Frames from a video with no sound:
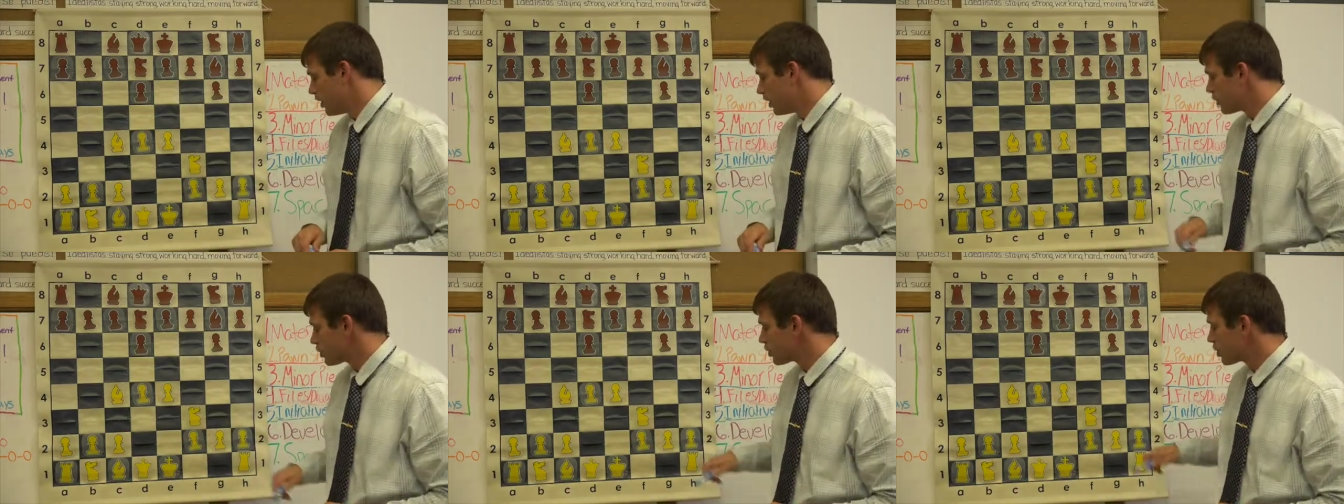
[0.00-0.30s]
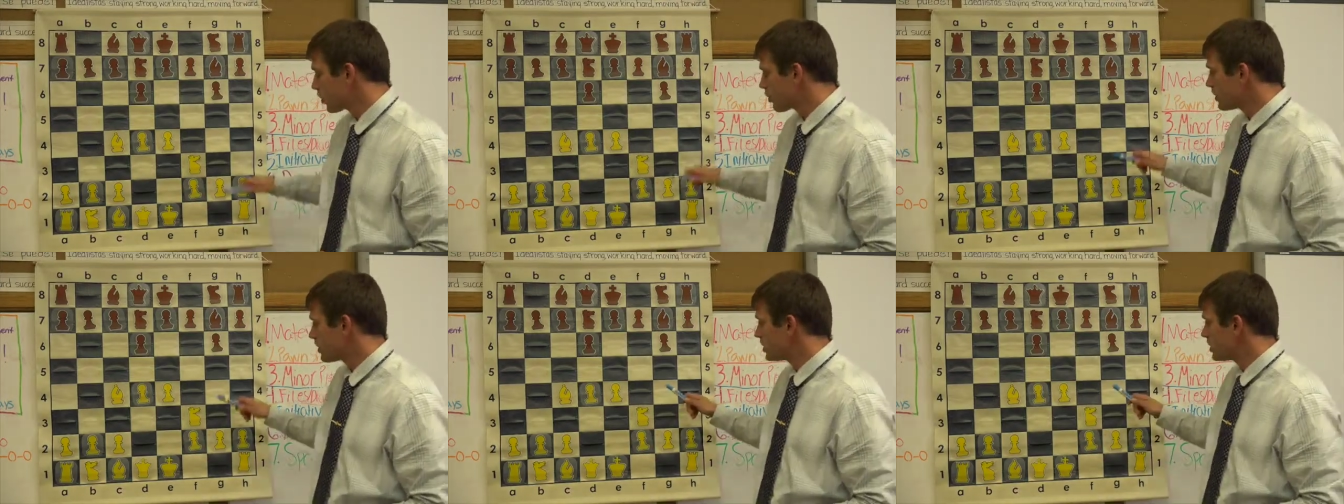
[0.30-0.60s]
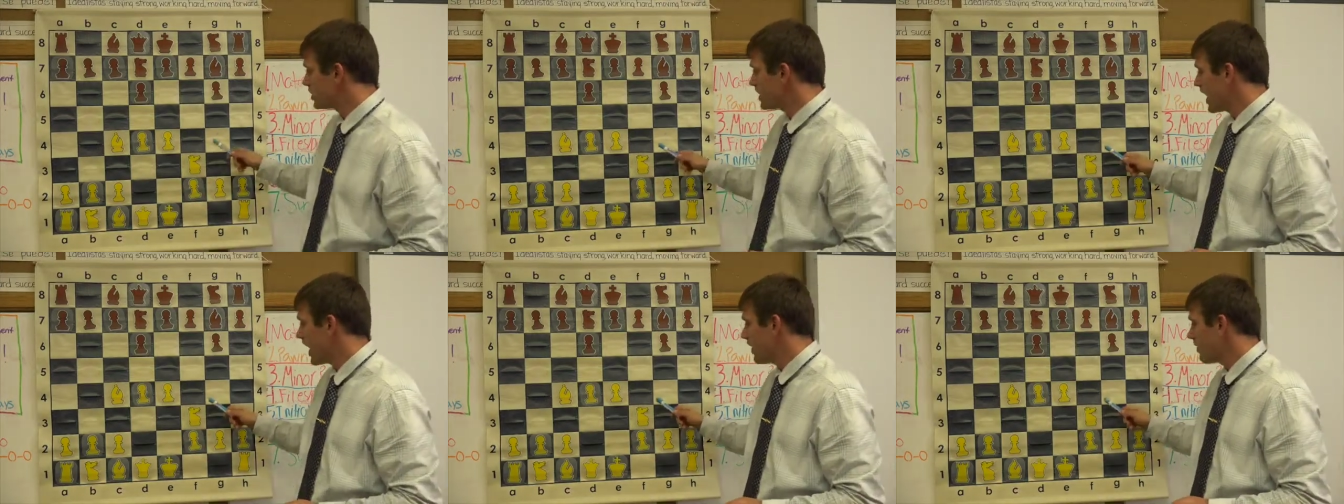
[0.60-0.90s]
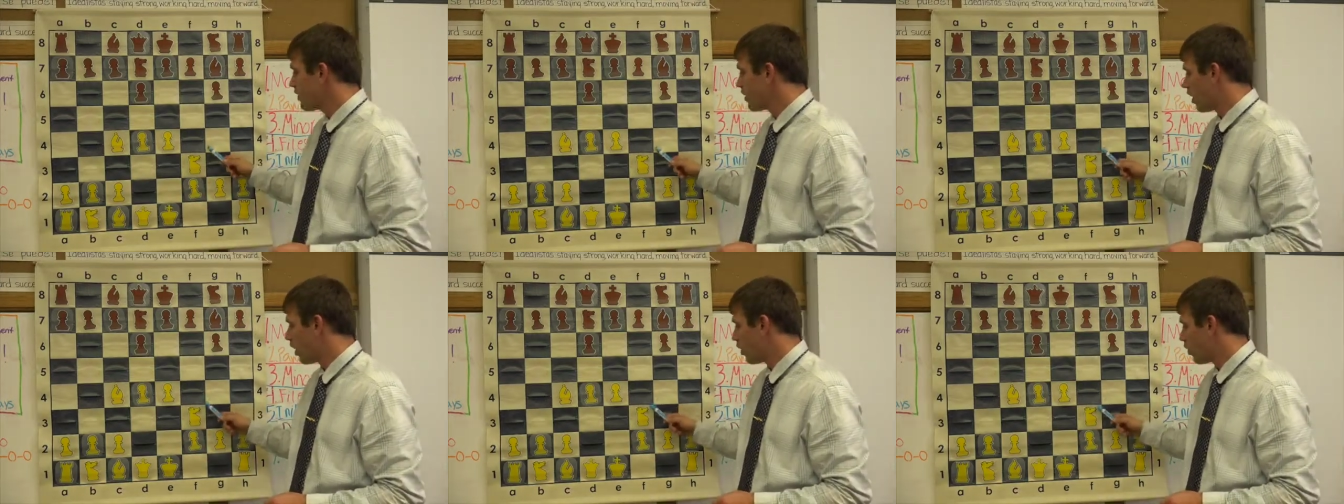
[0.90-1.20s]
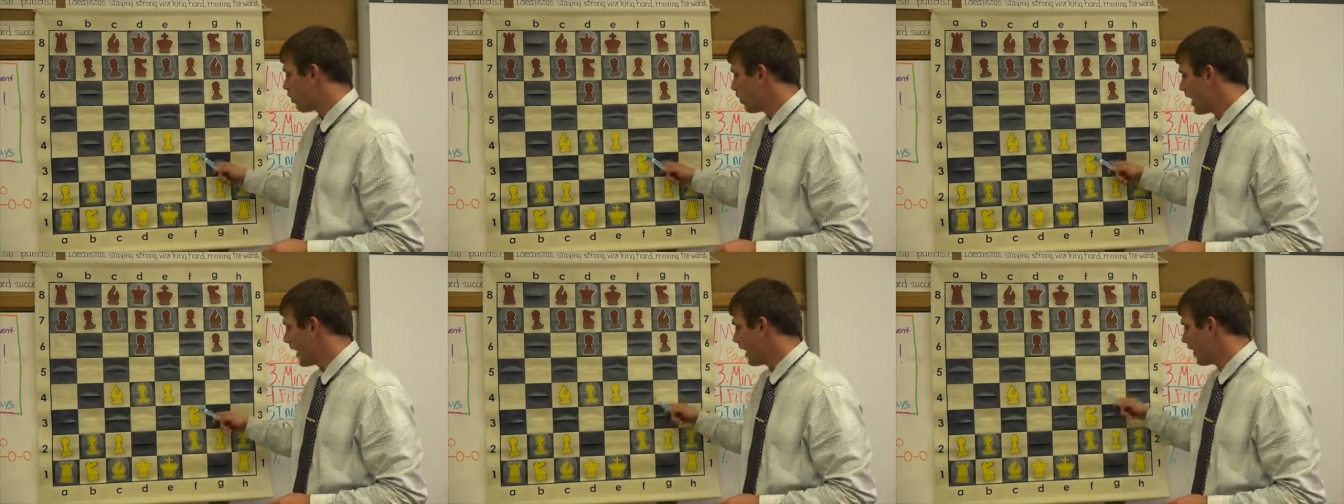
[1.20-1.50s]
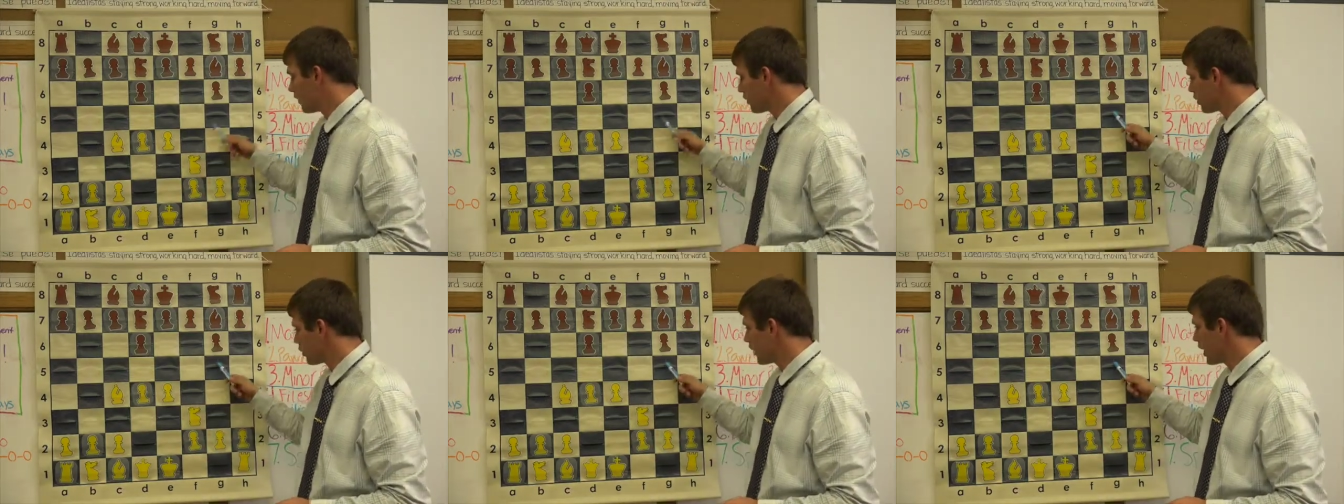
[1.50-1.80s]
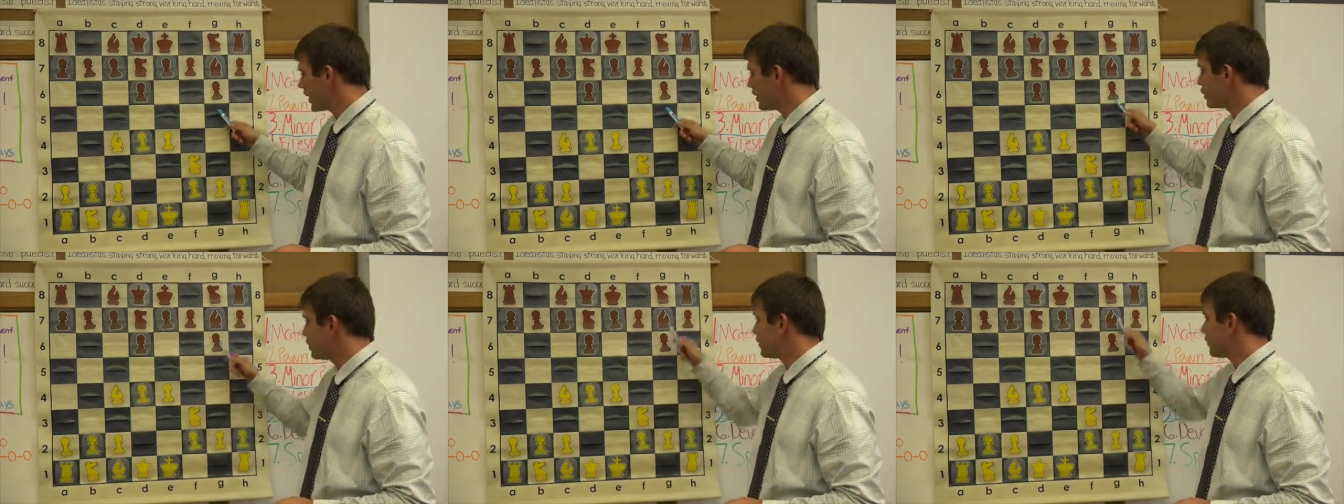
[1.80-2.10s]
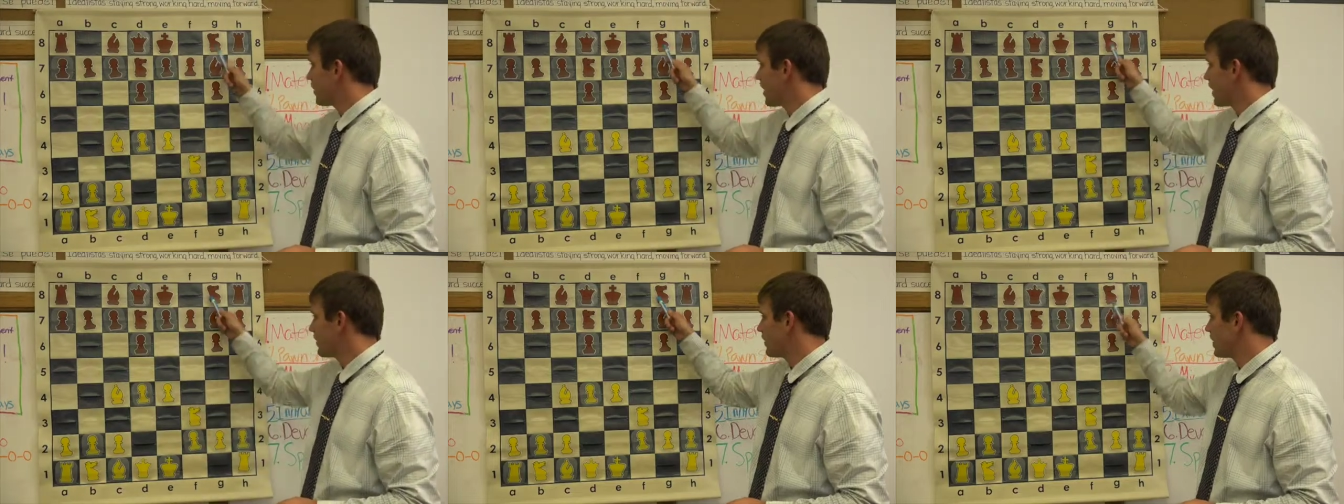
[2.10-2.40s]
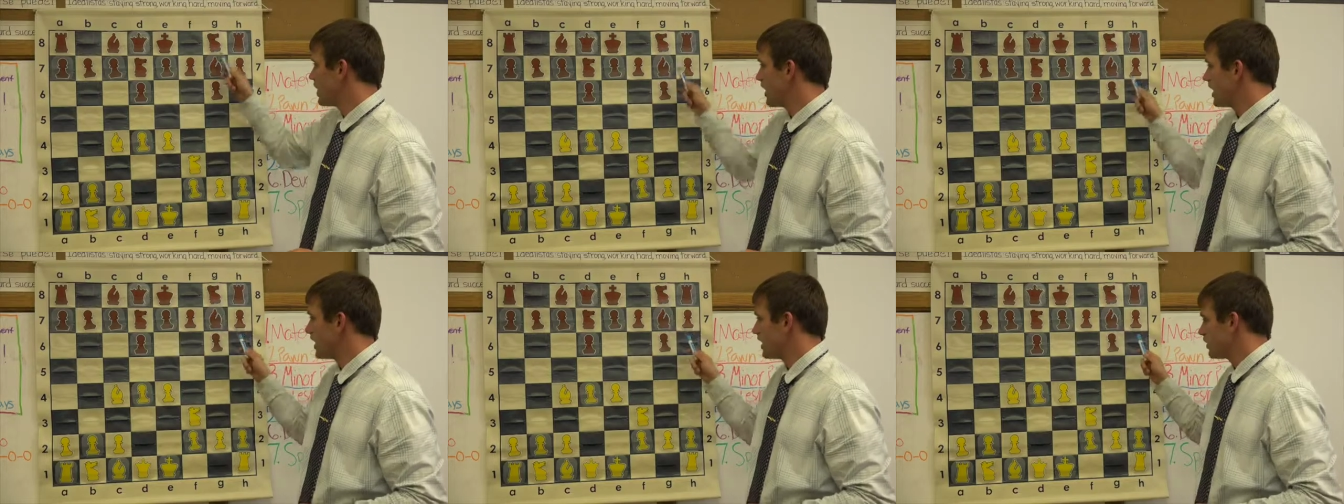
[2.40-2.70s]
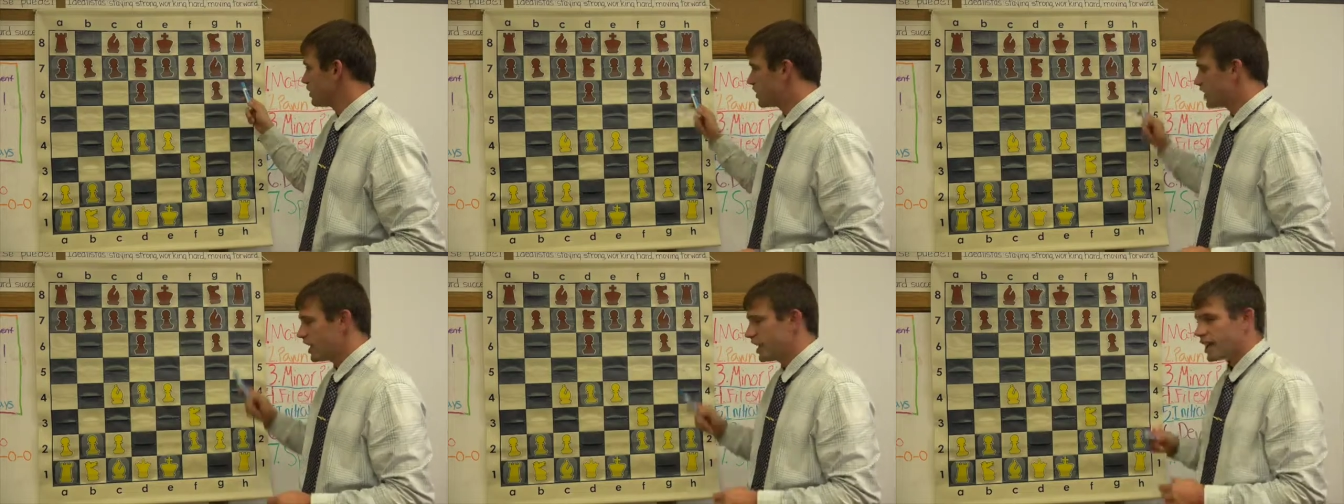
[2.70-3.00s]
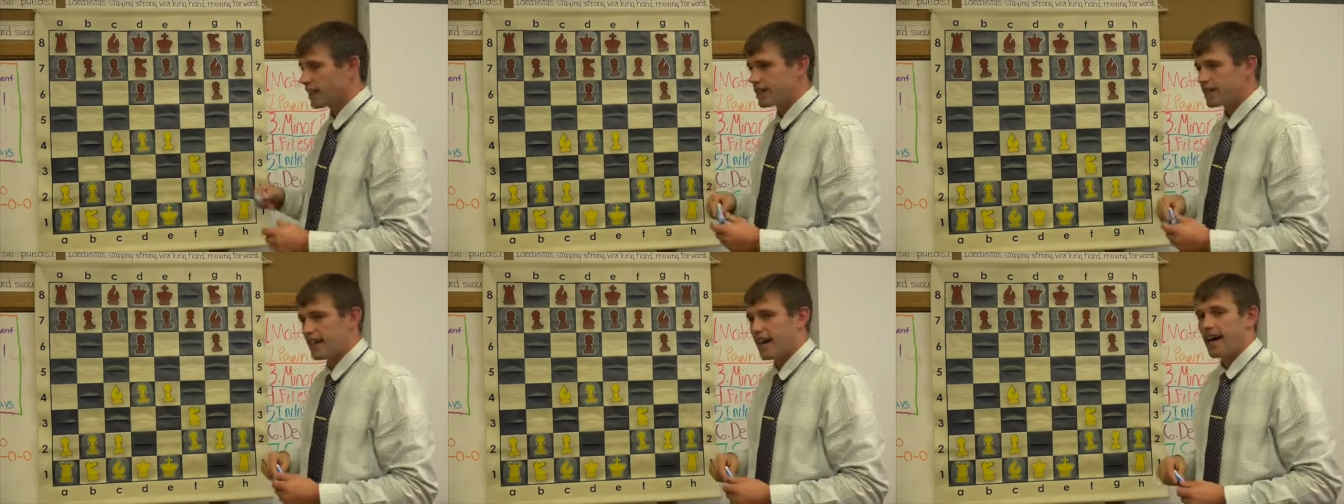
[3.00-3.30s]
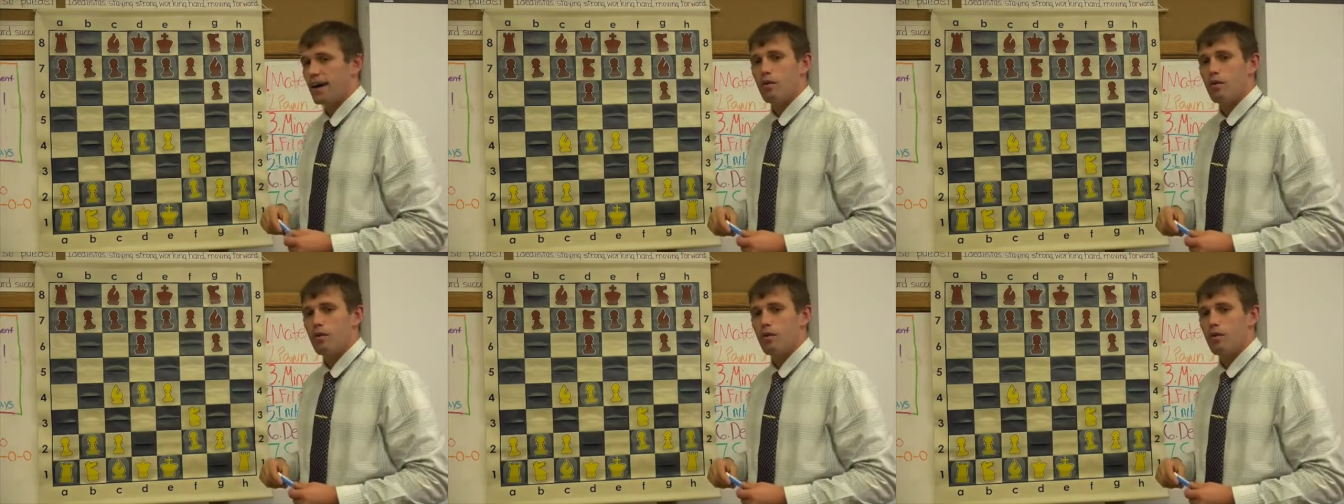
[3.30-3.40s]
So instead though, after knight g5 and knight h6,